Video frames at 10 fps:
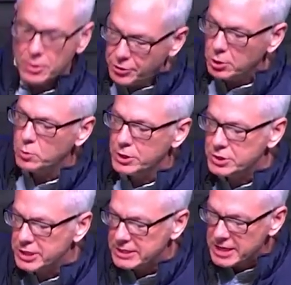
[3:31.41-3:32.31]
The third one
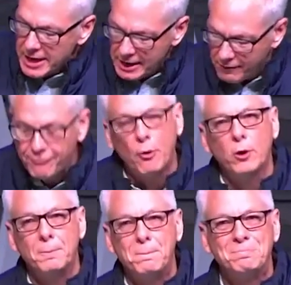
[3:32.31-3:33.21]
is this,
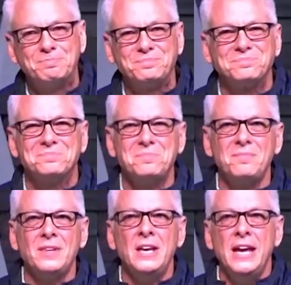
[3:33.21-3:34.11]
inform.
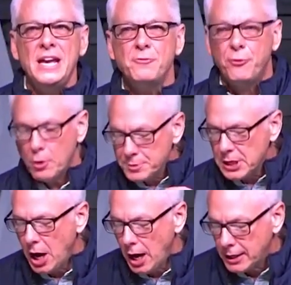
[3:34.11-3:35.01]
Inform,
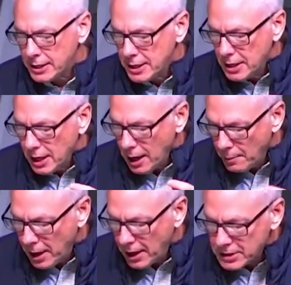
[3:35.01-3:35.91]
talk
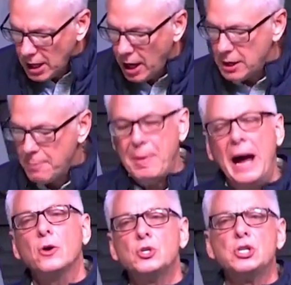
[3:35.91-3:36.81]

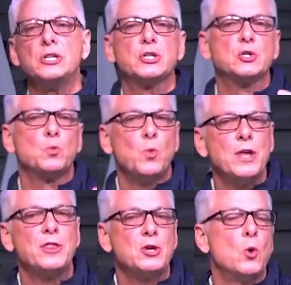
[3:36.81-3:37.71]
about Jesus
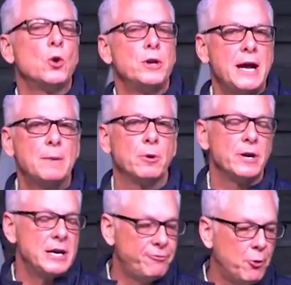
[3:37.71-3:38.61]
with your neighbor.
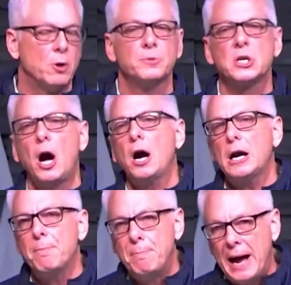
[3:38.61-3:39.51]
Inform, talk
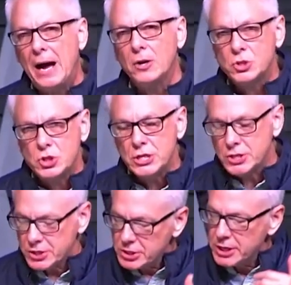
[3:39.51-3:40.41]
about
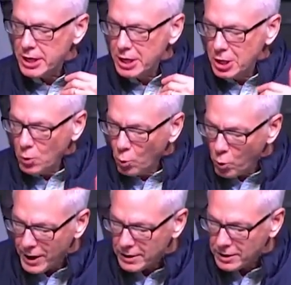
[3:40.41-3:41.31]
Jesus
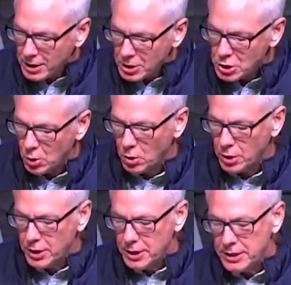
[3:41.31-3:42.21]
with
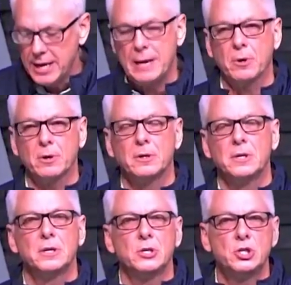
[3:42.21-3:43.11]
your neighbor.
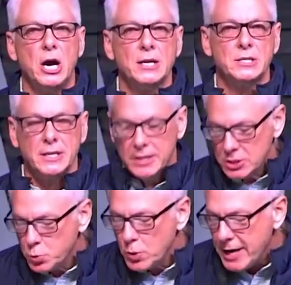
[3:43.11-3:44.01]
John said
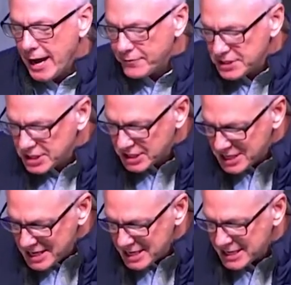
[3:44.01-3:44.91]
this, we have
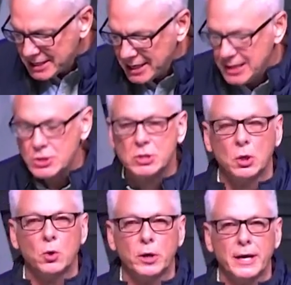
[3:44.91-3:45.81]
seen his
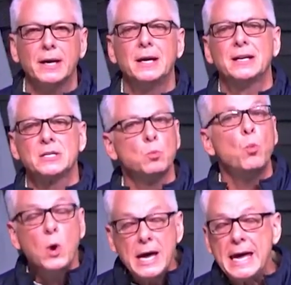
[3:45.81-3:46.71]
glory.
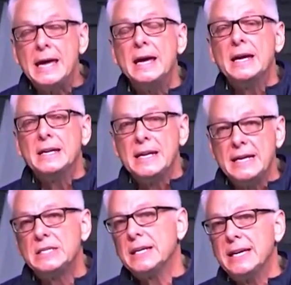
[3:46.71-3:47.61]
Listen, we
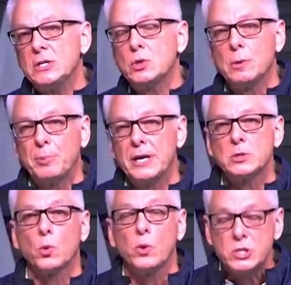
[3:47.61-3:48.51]
need to get to a
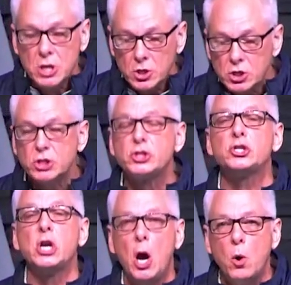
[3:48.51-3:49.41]
place where we start
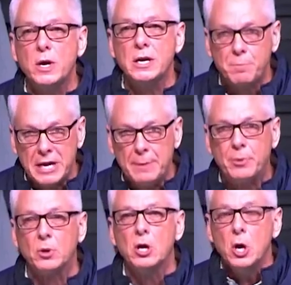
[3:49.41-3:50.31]
showing
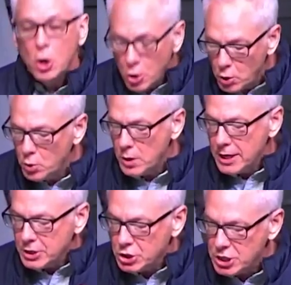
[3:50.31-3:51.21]
people who
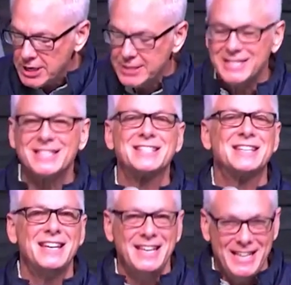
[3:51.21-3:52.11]

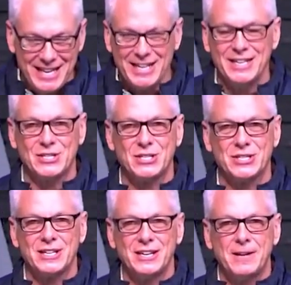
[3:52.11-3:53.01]
Jesus is.